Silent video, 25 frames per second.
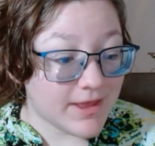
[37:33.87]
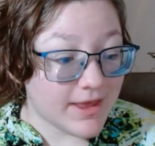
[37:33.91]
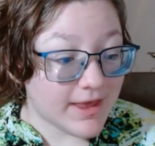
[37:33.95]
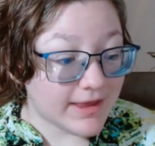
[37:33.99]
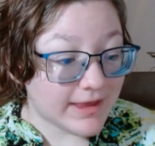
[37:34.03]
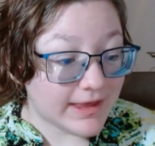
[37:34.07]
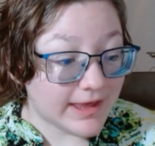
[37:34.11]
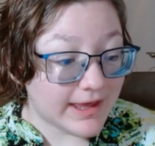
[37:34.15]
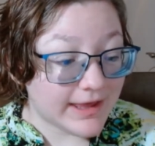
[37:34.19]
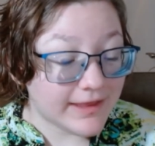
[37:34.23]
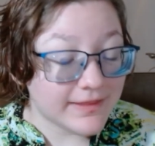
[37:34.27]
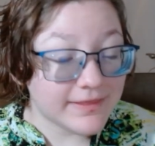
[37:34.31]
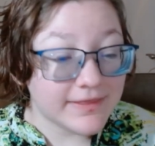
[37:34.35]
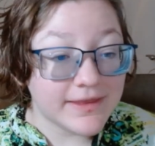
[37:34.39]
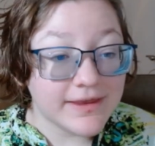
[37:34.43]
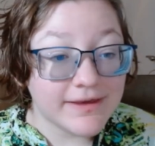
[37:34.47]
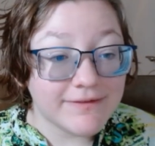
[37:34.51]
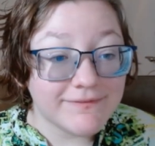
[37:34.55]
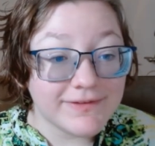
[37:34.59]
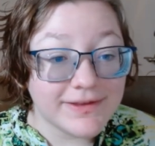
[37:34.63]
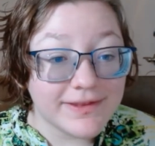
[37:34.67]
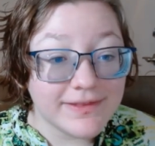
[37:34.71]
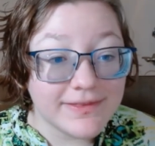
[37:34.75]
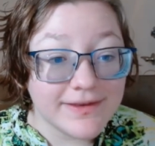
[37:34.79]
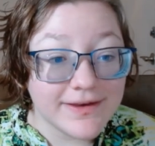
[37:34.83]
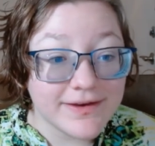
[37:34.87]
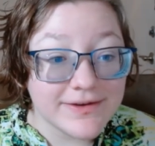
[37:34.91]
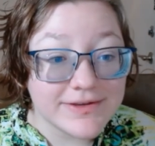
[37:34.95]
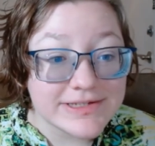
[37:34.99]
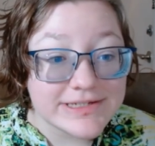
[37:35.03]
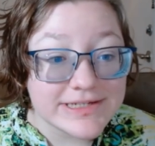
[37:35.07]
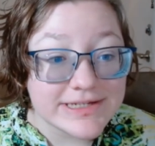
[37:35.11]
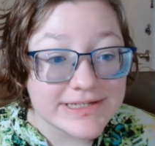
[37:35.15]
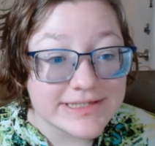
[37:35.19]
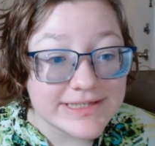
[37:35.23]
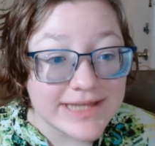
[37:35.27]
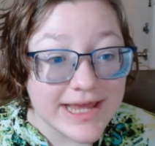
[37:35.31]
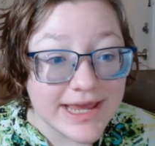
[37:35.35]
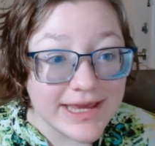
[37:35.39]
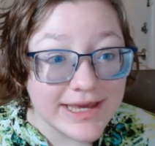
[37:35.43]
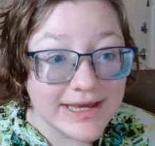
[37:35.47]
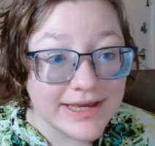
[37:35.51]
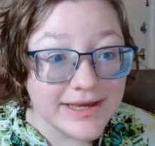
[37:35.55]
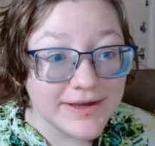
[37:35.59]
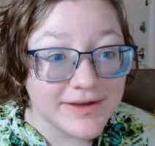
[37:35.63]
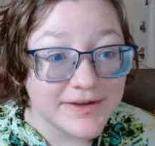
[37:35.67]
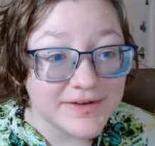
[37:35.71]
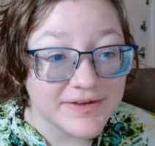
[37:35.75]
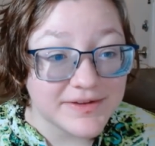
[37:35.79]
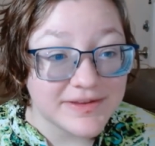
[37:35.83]
I can't think of anything else to say.
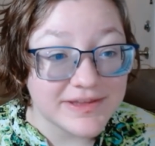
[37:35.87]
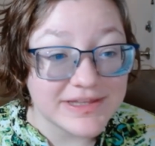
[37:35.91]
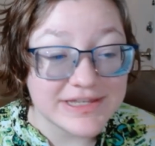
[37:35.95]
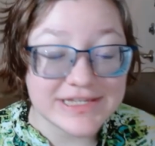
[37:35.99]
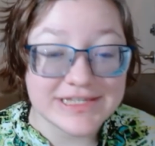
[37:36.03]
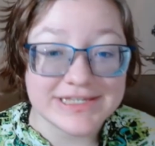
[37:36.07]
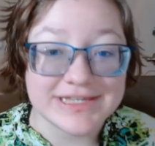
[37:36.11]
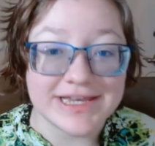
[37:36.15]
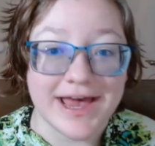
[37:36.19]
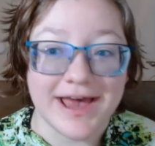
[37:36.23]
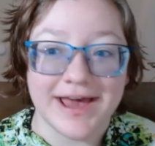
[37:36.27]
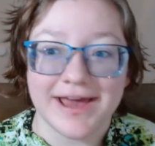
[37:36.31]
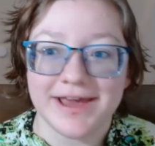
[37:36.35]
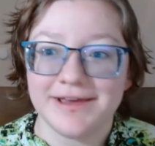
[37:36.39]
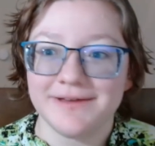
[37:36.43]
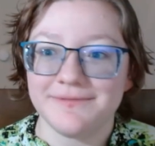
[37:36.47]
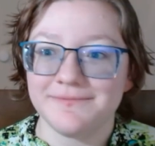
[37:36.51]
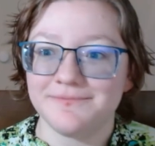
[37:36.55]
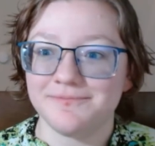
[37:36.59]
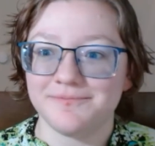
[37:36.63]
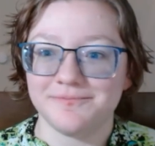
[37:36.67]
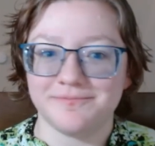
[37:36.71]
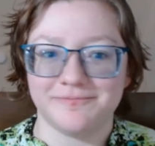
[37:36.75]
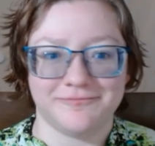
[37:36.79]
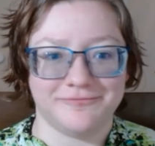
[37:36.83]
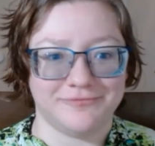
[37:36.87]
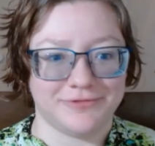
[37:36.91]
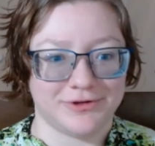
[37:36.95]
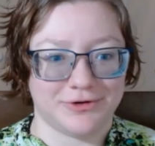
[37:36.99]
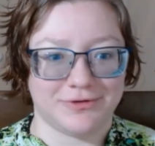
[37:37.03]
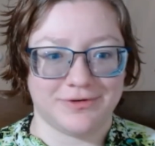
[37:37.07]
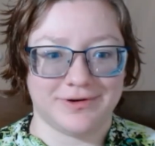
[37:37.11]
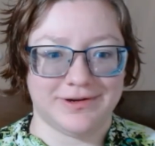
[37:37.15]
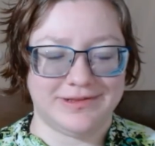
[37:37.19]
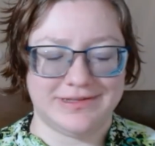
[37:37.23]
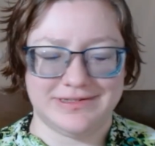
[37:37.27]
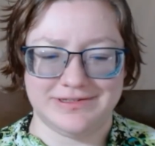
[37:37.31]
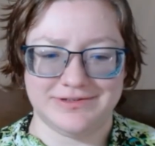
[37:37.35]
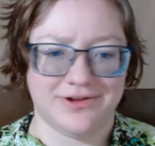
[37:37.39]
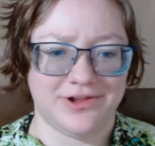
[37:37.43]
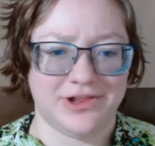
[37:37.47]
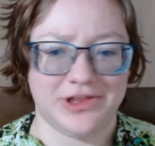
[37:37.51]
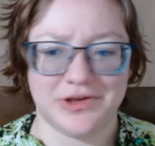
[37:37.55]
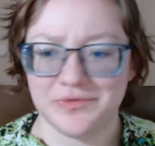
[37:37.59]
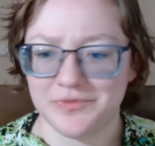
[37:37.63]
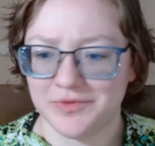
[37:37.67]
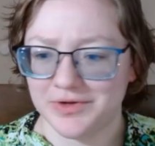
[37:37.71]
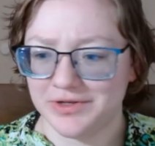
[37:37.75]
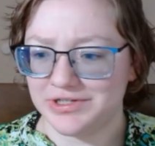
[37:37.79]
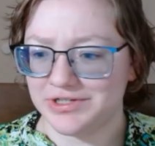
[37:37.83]
I recorded this all
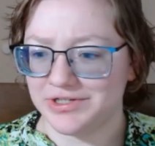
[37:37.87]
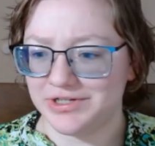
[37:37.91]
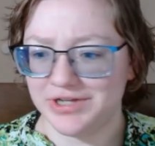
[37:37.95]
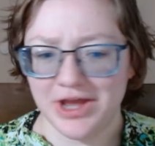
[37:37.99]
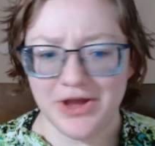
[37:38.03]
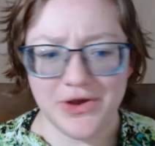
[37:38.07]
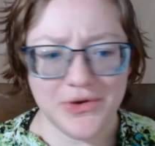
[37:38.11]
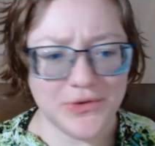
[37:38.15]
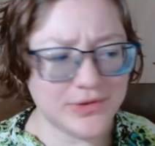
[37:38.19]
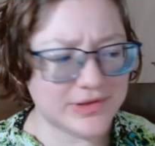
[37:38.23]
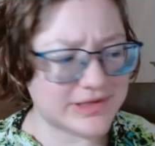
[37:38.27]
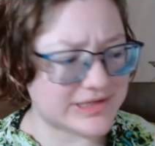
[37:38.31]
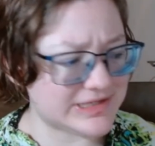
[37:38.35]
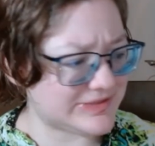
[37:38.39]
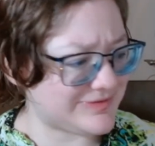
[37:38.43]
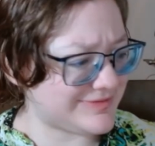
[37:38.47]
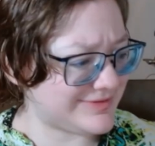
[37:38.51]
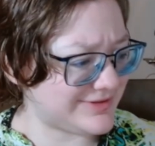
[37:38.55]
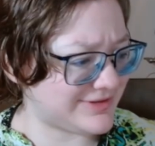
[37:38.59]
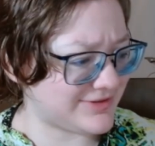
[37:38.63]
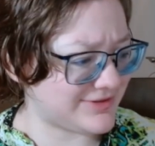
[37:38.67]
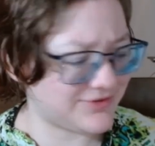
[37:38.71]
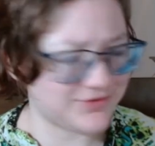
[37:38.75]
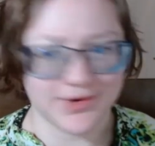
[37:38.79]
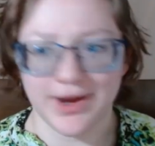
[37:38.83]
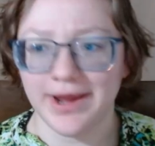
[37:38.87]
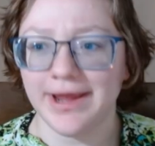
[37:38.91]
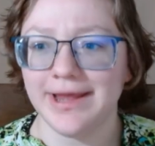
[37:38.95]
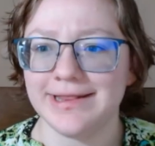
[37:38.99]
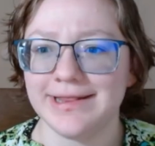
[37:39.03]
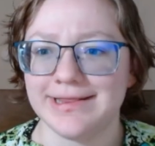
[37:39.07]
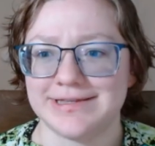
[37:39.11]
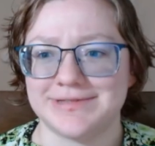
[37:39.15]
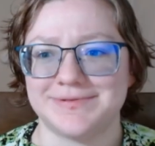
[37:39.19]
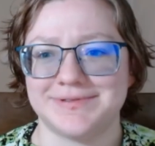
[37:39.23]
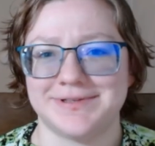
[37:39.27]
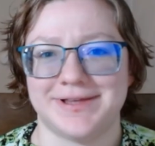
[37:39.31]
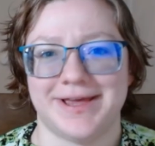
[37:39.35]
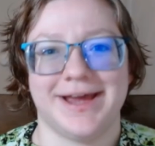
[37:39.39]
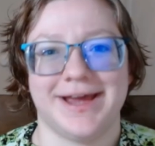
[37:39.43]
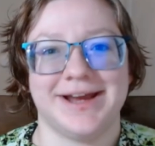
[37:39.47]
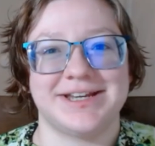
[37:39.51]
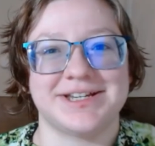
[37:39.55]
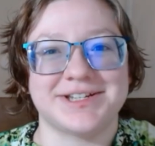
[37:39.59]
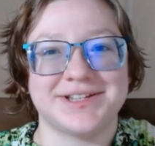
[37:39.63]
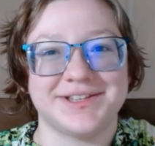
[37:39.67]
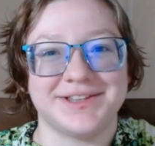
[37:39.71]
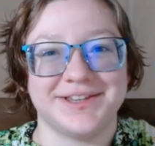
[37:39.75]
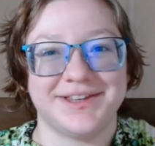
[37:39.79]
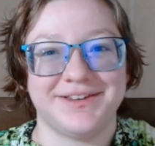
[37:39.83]
in one go. This was great. This was
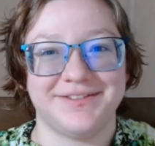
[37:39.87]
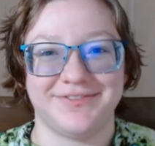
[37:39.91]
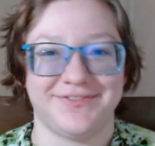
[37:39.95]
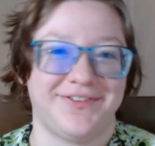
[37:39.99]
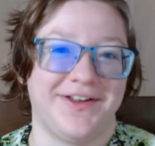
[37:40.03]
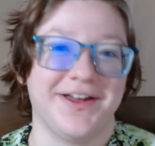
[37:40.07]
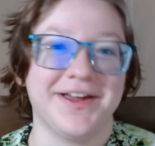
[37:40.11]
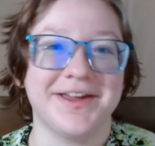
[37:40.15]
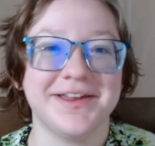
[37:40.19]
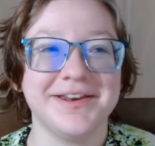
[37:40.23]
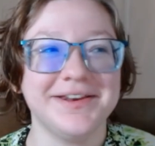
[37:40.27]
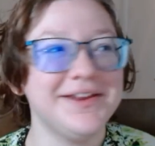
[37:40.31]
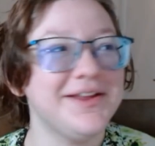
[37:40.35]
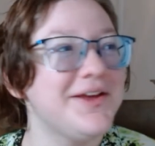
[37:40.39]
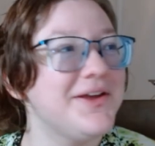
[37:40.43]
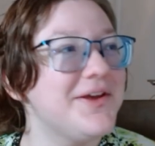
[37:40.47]
actually fun.